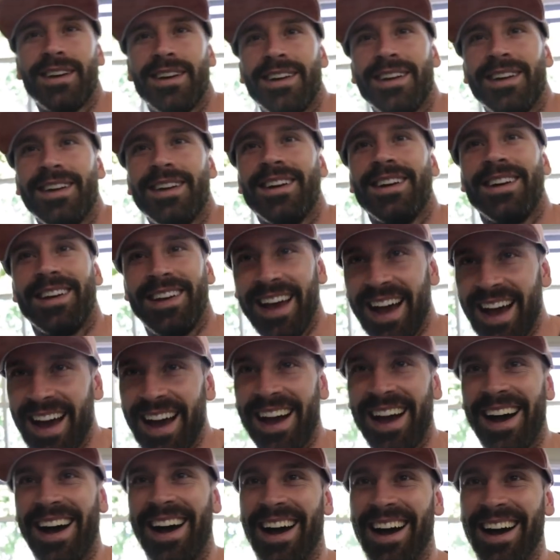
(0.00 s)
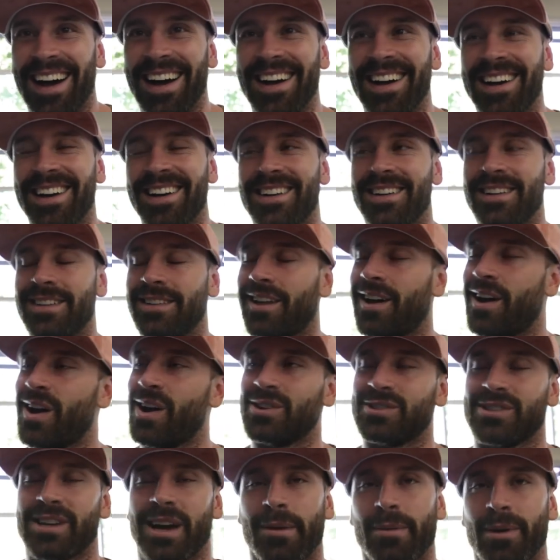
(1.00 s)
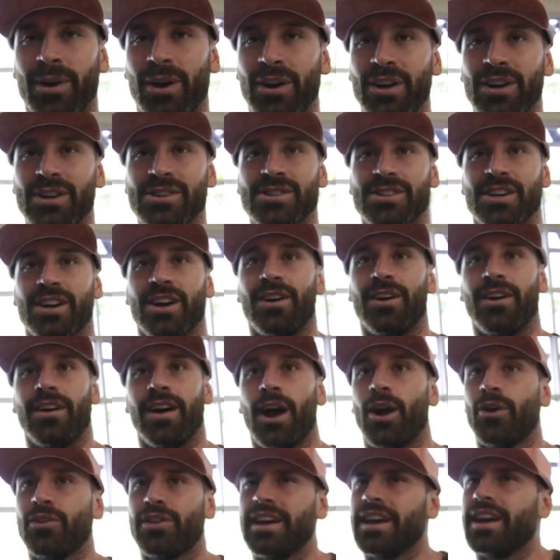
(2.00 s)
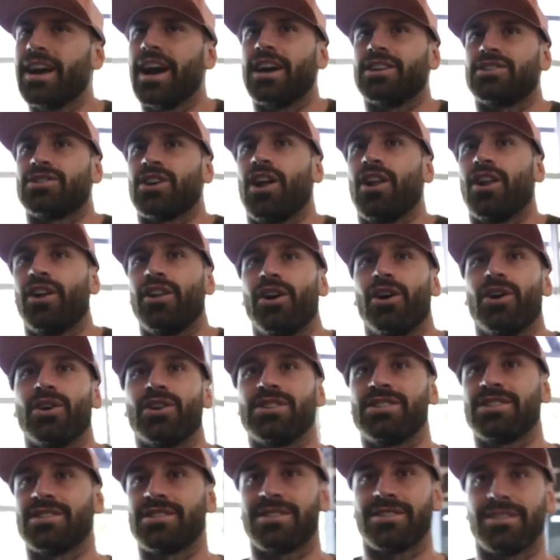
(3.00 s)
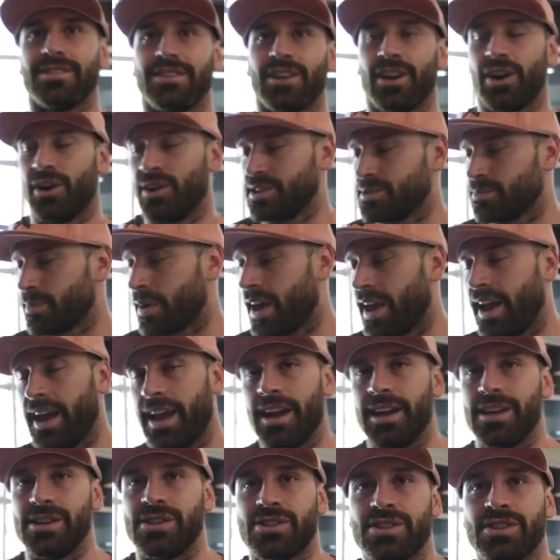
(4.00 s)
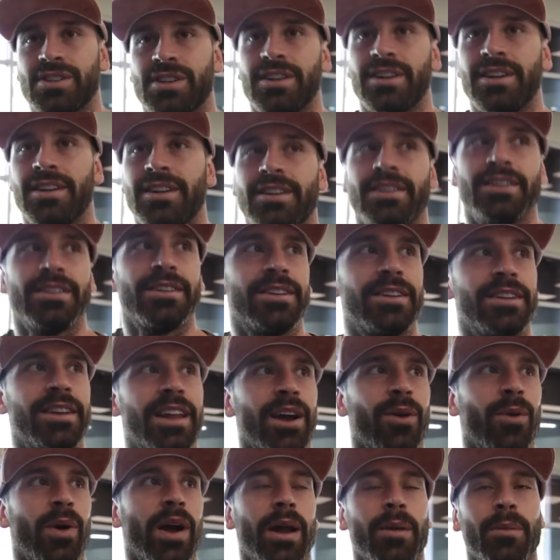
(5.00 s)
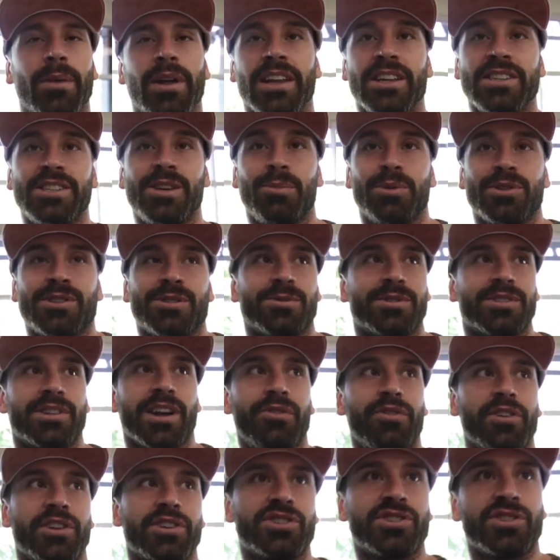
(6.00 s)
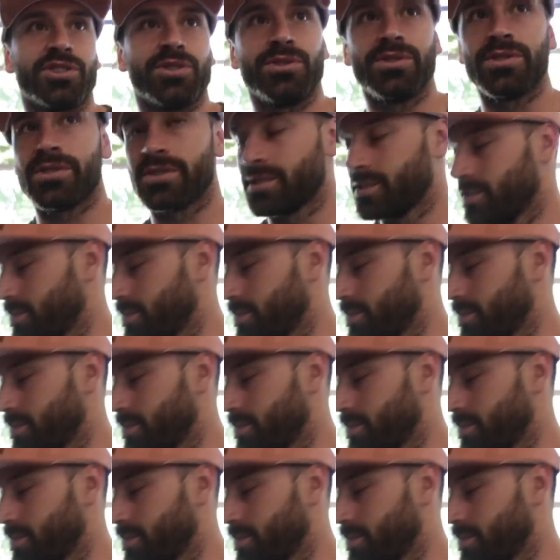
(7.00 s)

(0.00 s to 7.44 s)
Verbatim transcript: yeah. Yeah. yeah. Long time ago, years ago. I don't think he got taller though, because oh. you know he's my age. Okay. Like randomly, unless he put some stuff in his shoes.